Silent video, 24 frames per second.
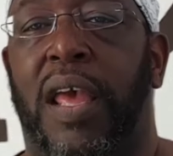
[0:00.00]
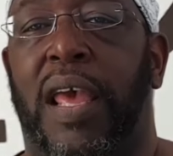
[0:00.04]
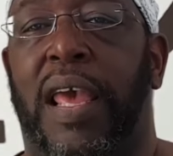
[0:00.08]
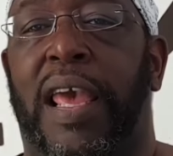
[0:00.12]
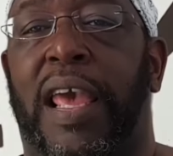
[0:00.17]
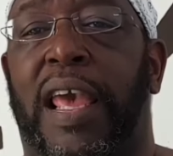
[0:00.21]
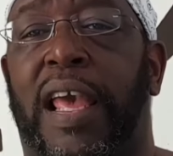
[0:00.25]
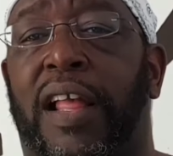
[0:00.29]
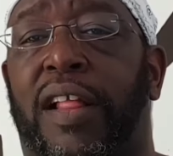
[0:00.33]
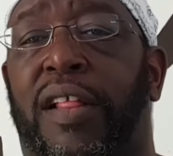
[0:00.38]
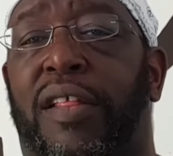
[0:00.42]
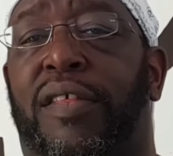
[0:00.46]

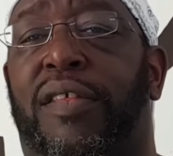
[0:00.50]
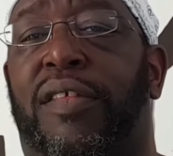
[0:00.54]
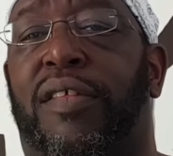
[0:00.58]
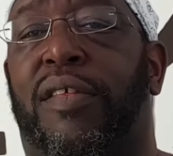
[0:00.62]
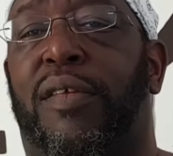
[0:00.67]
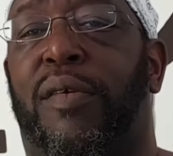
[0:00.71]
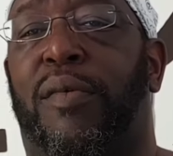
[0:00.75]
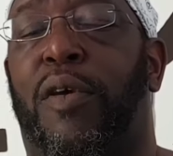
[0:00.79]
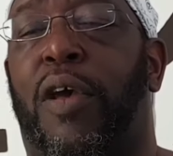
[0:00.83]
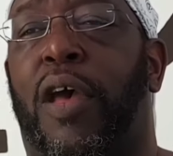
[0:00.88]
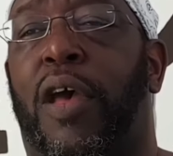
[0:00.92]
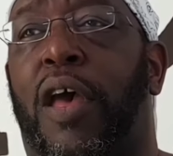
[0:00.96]

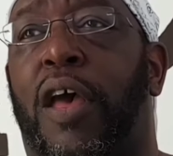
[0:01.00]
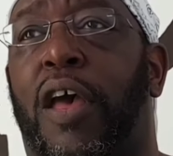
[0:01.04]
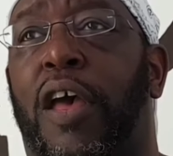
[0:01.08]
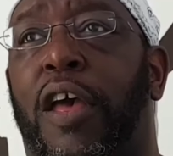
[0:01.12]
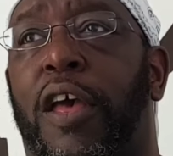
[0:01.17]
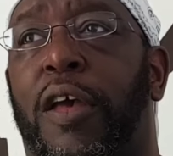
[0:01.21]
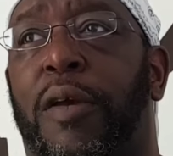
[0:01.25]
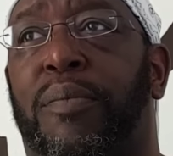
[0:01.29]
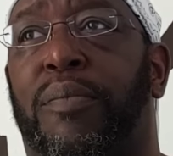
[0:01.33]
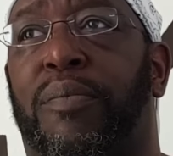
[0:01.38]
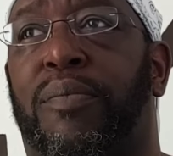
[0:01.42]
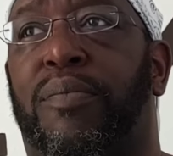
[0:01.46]
It's
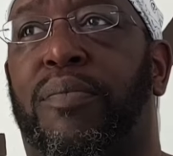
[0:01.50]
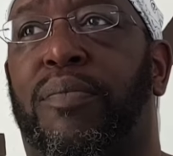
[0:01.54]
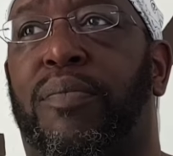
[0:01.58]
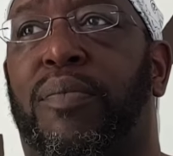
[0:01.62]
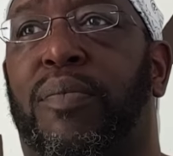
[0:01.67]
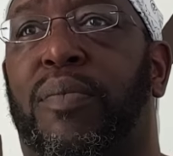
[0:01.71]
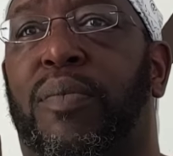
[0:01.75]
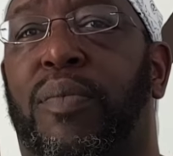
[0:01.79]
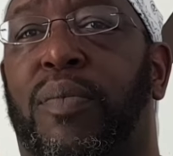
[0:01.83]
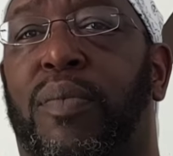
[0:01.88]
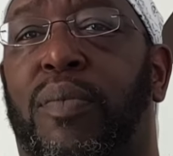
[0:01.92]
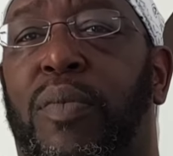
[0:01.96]

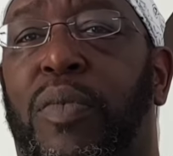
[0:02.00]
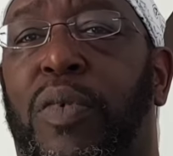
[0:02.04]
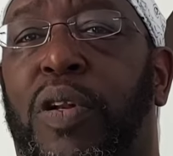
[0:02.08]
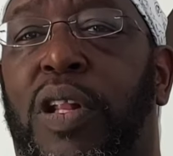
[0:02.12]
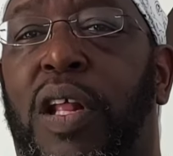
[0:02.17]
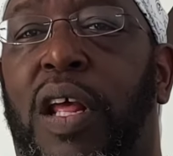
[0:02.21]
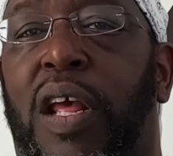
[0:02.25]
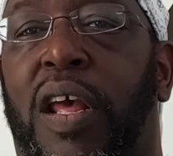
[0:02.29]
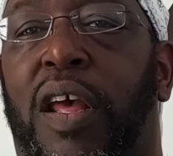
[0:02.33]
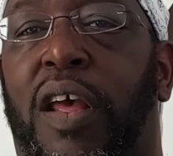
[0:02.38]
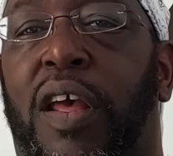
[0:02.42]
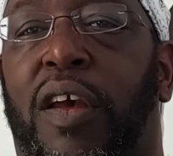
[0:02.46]

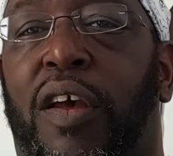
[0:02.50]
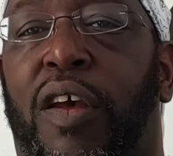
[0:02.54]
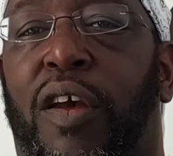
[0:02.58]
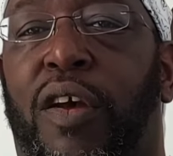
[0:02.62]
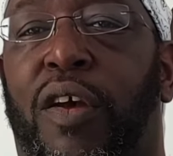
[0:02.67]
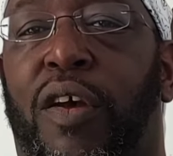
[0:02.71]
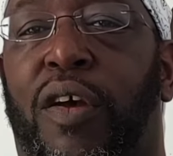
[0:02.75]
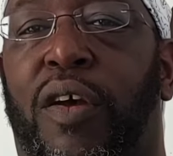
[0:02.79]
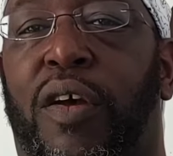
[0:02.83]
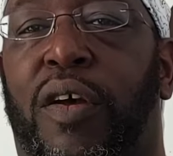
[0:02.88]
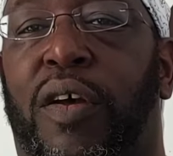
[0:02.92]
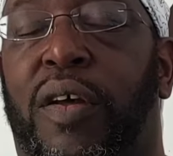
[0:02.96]

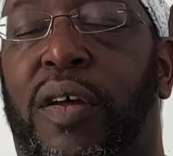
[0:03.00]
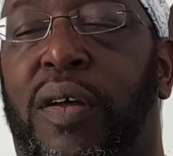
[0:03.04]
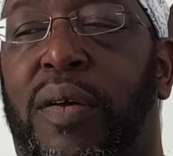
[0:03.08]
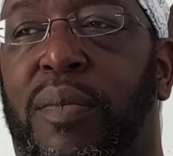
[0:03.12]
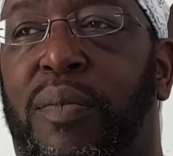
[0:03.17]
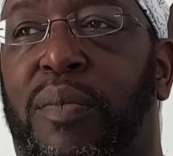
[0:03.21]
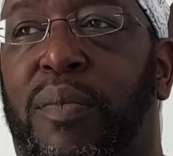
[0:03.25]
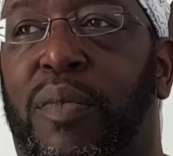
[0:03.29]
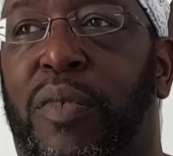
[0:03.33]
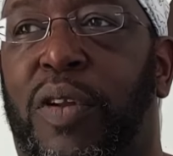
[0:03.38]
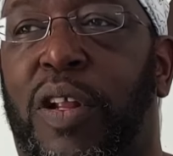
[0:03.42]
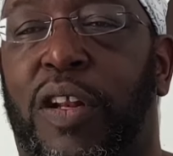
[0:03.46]
the
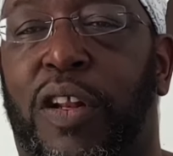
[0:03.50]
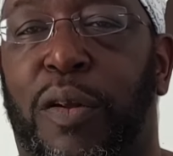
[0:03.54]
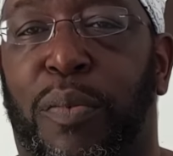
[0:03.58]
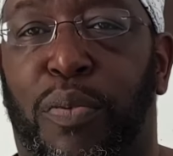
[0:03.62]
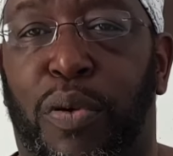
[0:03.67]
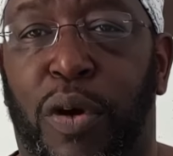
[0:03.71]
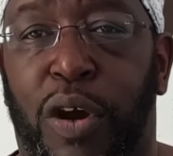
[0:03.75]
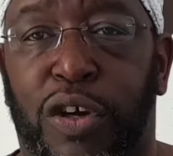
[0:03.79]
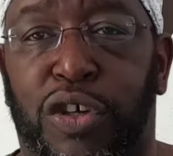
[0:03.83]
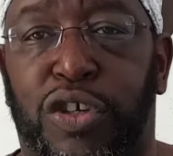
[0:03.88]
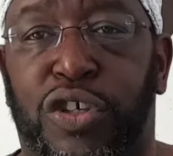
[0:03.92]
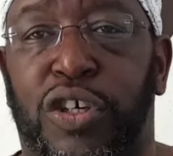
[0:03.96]

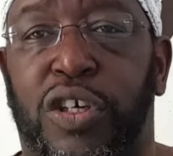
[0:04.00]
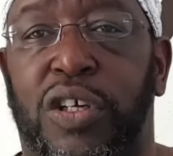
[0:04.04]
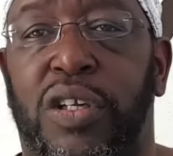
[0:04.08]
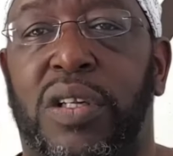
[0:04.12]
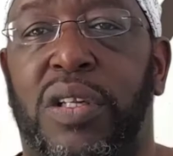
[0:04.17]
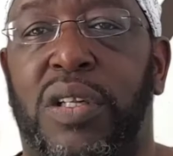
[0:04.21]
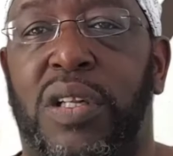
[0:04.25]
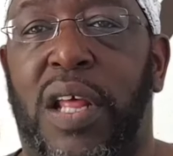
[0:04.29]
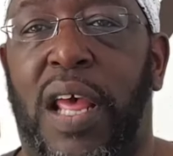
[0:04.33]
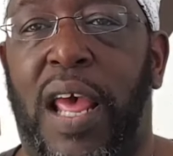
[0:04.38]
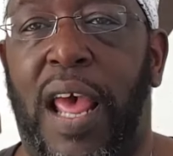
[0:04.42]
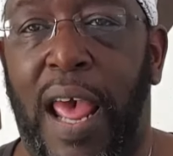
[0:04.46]

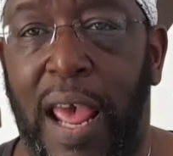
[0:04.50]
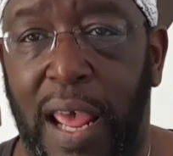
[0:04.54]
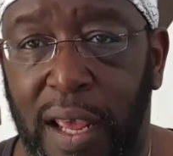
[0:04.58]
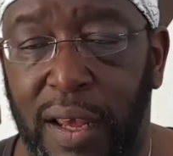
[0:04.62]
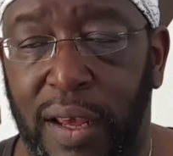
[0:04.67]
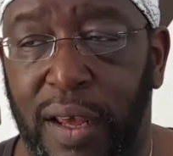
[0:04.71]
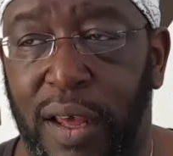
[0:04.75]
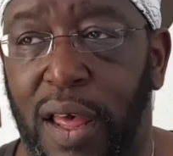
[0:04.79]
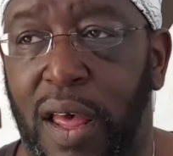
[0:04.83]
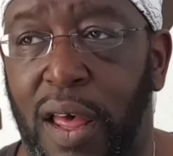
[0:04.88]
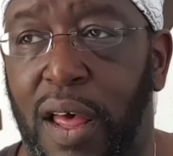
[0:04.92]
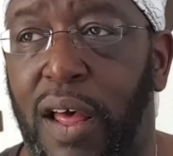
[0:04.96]
depression, the
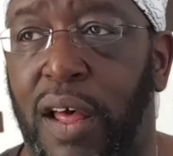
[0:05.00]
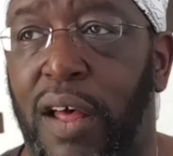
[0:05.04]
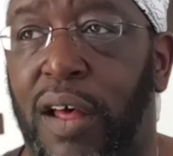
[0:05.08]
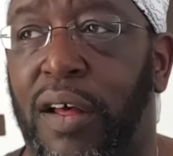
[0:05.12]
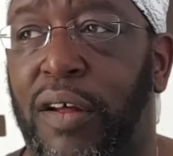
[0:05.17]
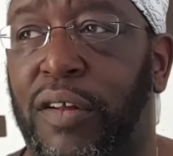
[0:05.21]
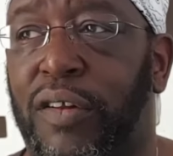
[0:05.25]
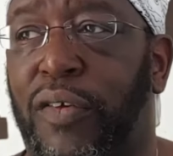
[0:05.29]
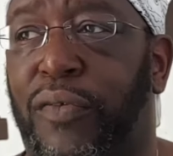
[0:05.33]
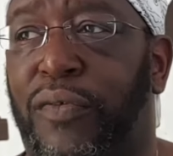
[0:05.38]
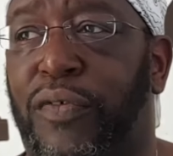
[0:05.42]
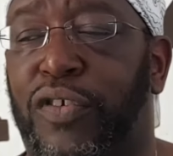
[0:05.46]

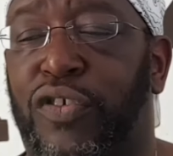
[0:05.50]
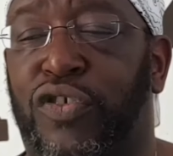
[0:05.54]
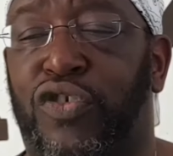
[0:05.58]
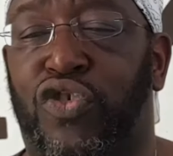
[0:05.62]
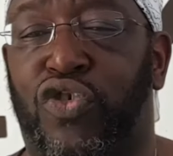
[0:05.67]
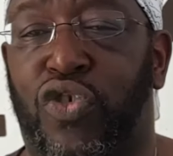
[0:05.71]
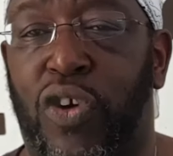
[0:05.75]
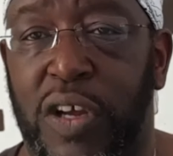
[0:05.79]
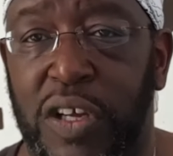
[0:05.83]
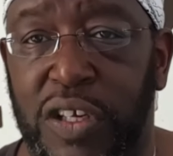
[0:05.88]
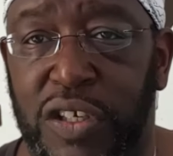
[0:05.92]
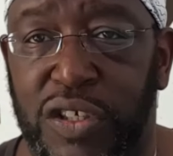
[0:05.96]
anger, the
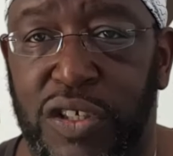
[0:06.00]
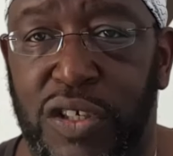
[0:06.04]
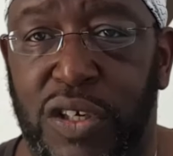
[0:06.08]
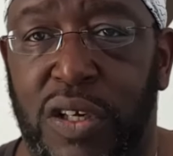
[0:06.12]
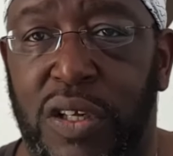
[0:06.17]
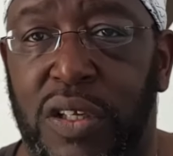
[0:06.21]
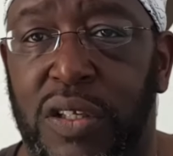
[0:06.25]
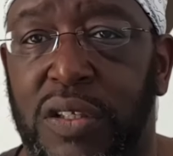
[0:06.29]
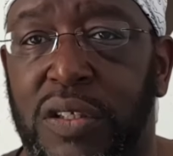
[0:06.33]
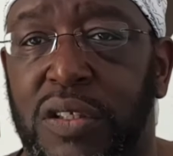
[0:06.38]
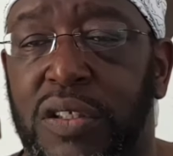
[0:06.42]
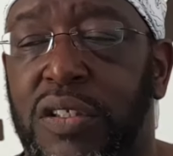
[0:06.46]

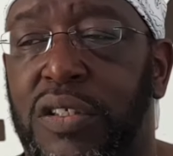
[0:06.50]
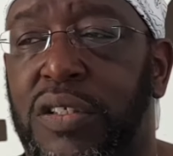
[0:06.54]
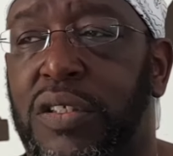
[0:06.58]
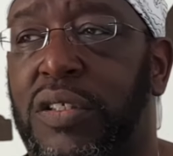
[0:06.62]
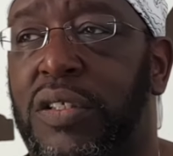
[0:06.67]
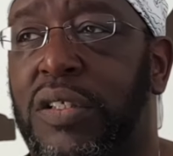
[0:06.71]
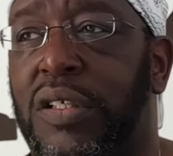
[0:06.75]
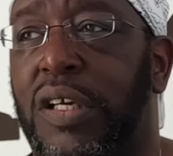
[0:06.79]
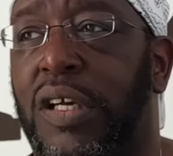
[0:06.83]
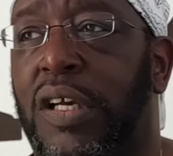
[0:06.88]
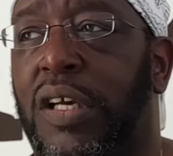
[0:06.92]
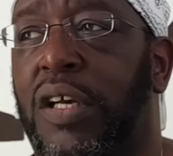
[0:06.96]
frustrations,
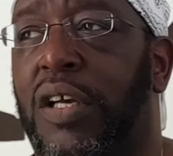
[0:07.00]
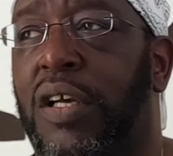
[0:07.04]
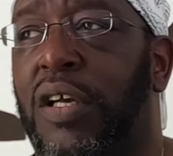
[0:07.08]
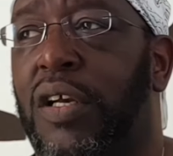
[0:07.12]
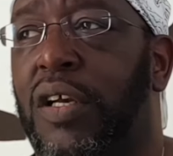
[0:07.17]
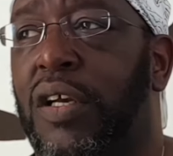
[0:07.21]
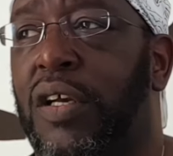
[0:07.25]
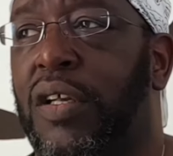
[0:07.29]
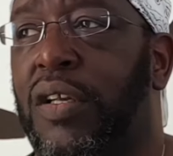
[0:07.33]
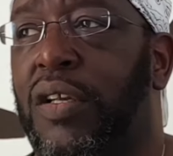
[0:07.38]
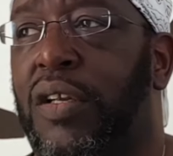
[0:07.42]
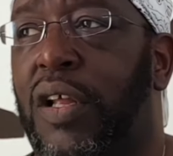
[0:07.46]

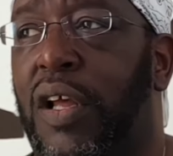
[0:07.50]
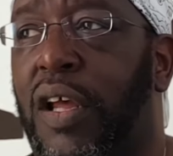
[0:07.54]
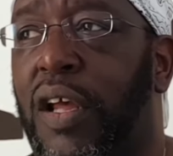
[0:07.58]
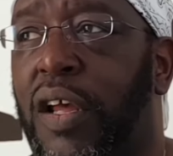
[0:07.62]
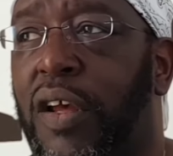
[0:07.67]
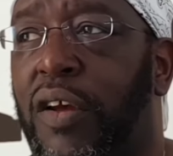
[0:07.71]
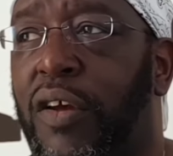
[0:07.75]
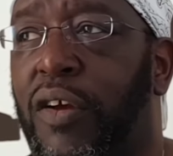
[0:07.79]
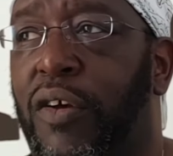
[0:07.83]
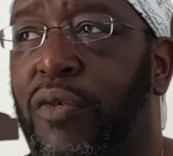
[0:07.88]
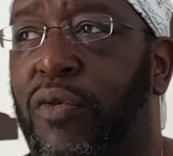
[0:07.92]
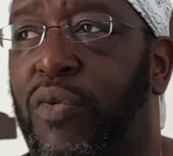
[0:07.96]

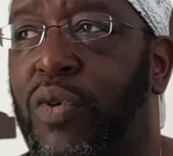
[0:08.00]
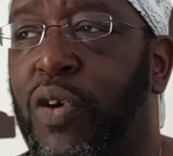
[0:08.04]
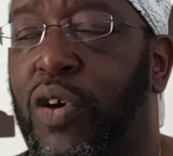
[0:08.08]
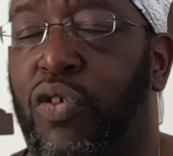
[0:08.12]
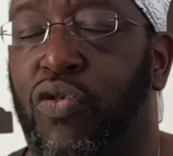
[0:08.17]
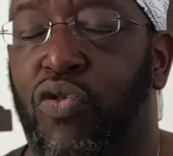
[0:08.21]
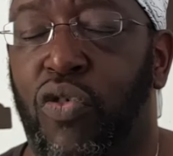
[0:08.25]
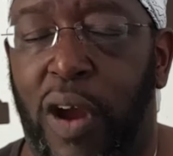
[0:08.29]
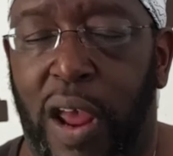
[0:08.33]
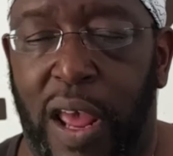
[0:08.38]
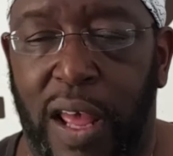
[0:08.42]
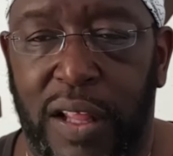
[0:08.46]
the
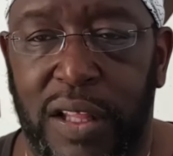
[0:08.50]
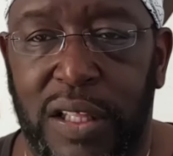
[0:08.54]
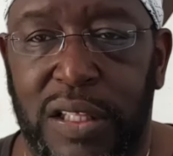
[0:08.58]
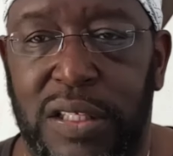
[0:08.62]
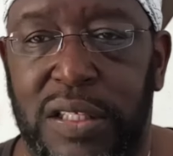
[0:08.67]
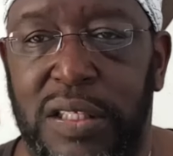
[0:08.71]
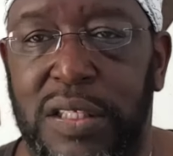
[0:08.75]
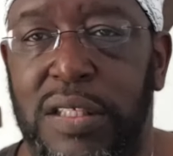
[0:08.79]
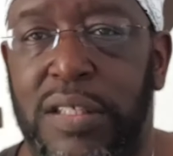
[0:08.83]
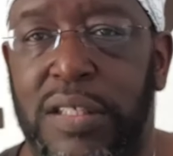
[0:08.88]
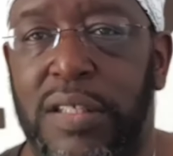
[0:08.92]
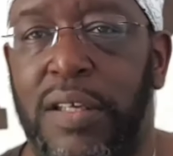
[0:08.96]

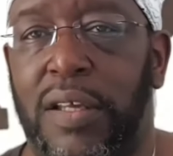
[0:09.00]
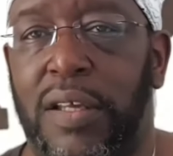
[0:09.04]
regrets,